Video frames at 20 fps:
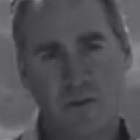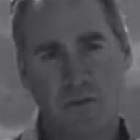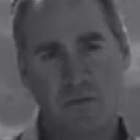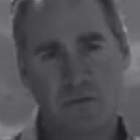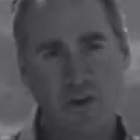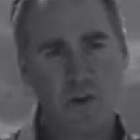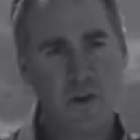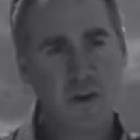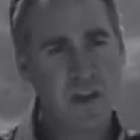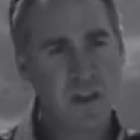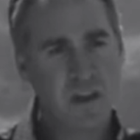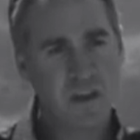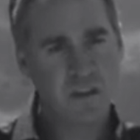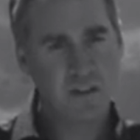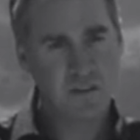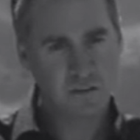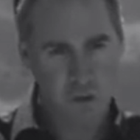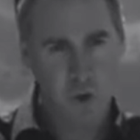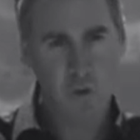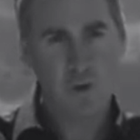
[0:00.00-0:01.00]
very
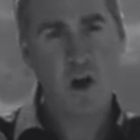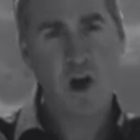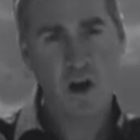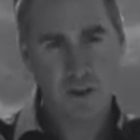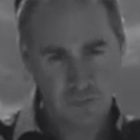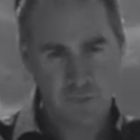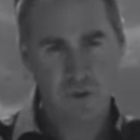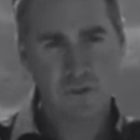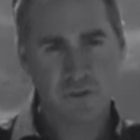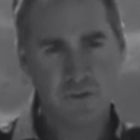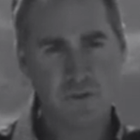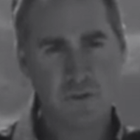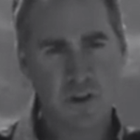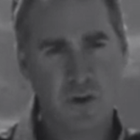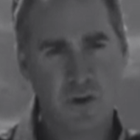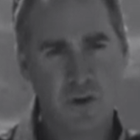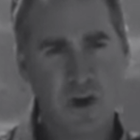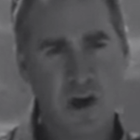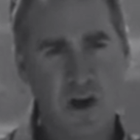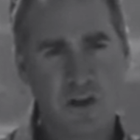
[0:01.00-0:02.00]
low cost, relatively
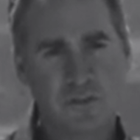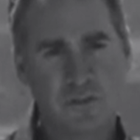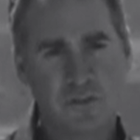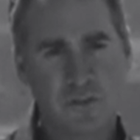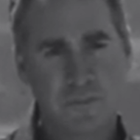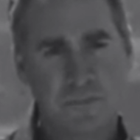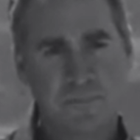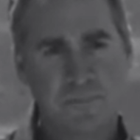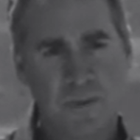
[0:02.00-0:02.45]
low cost,